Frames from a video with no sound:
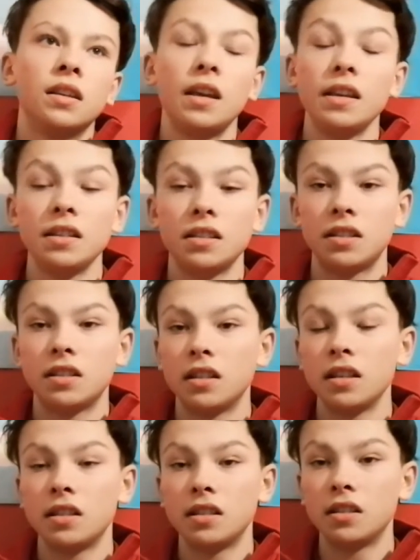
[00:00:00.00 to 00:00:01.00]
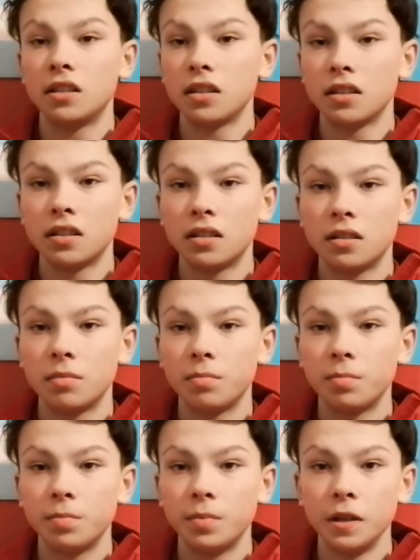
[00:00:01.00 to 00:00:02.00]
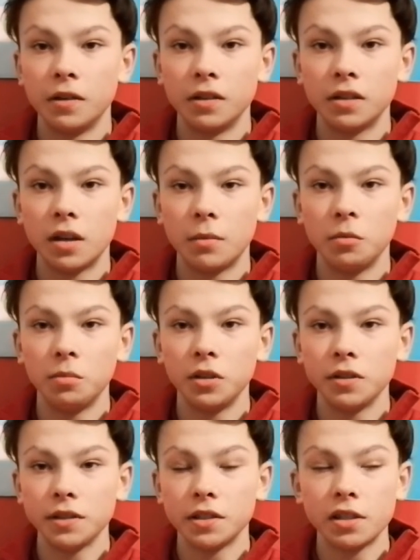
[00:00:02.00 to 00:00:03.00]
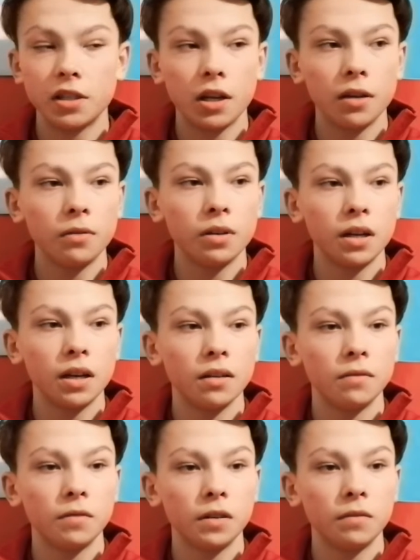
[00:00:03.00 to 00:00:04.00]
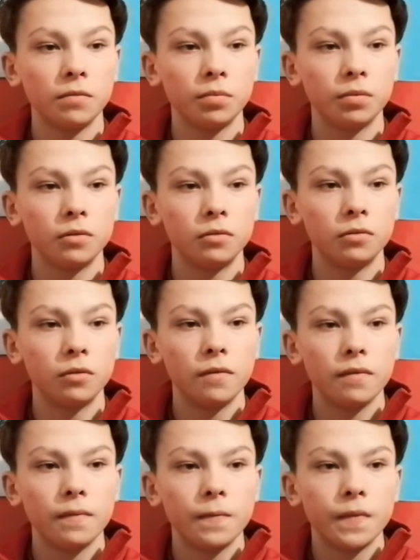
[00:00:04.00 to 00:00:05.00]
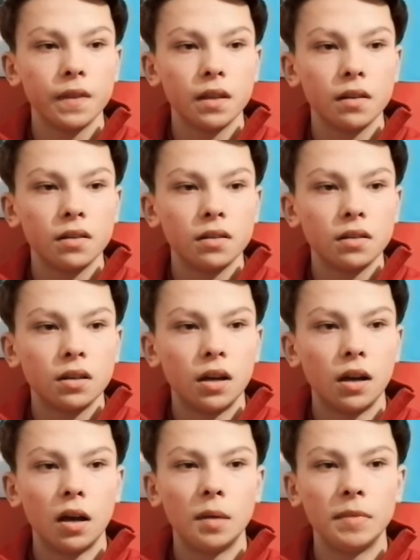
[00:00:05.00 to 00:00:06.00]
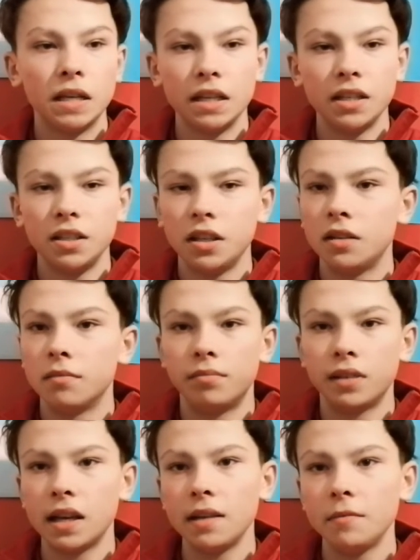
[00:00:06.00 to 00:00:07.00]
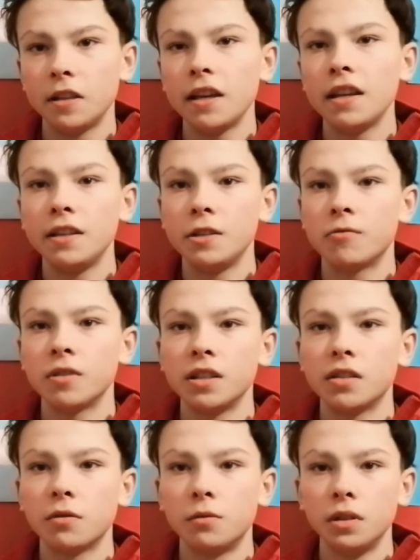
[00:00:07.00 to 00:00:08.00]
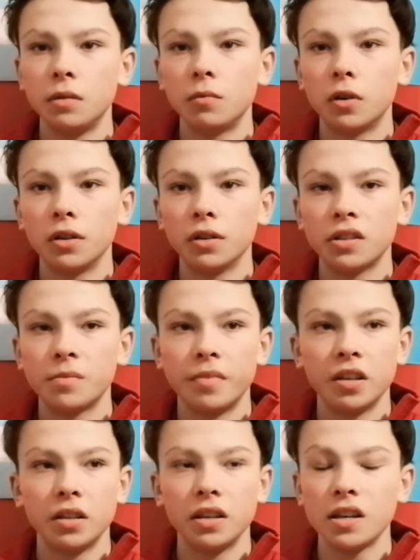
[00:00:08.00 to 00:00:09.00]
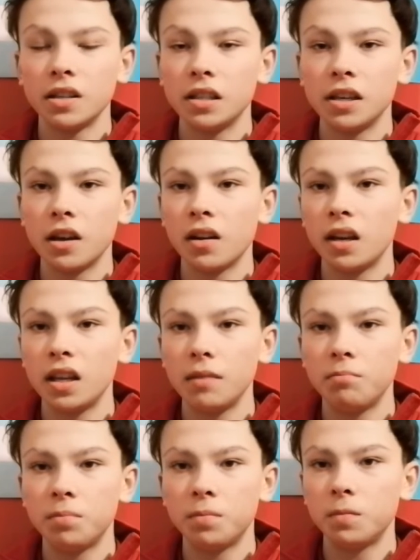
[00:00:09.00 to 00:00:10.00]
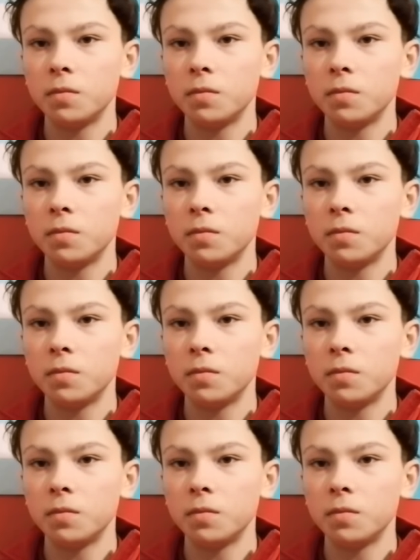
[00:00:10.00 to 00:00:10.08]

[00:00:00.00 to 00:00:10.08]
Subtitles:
This is just becoming beyond a joke now for Liverpool. I mean, you can blame the injuries all you want, but the